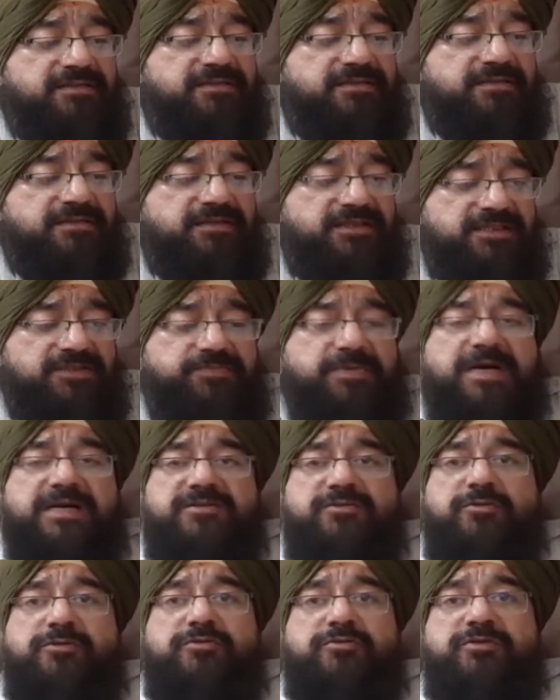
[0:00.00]
So
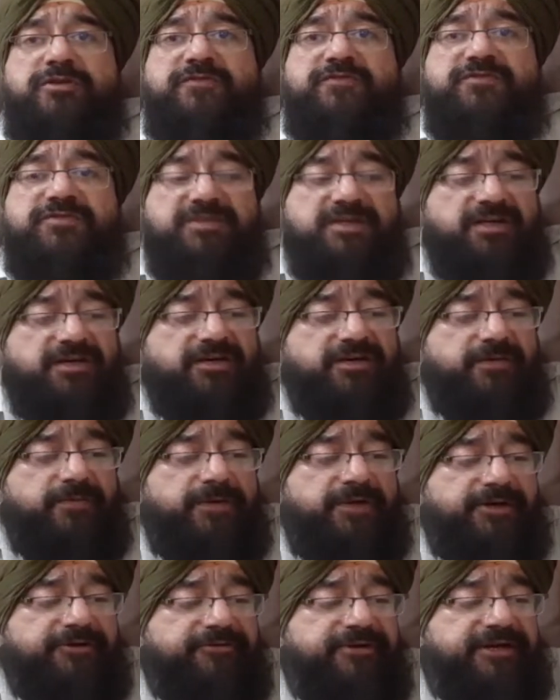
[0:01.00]
in case if you
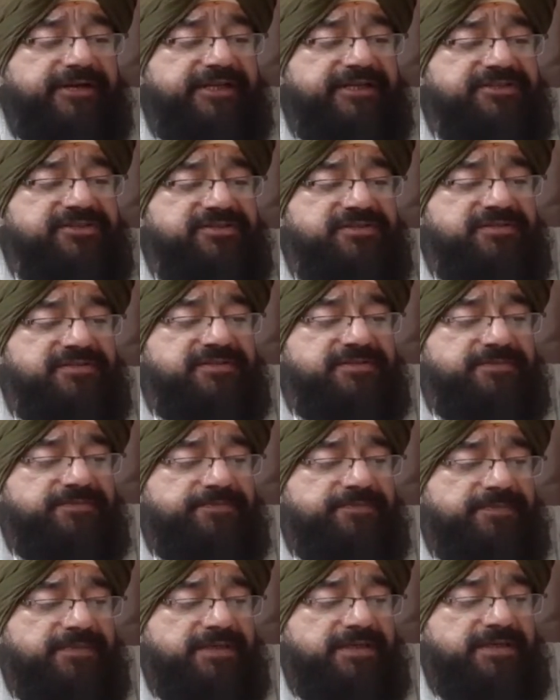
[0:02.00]
have a glass